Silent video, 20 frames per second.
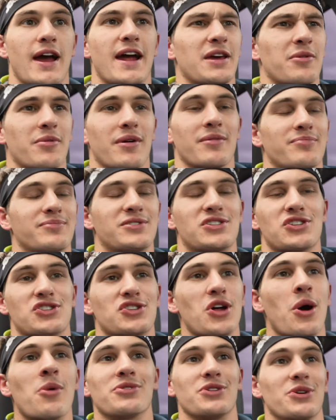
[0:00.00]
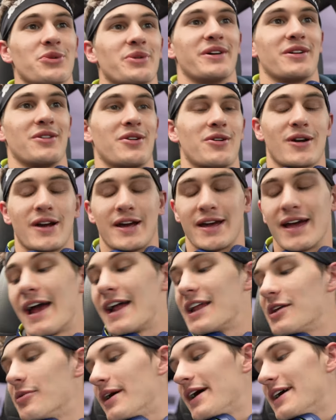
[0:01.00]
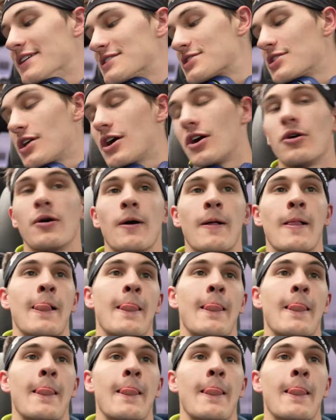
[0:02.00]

Anyway, just don't do it, all right? Anyway, so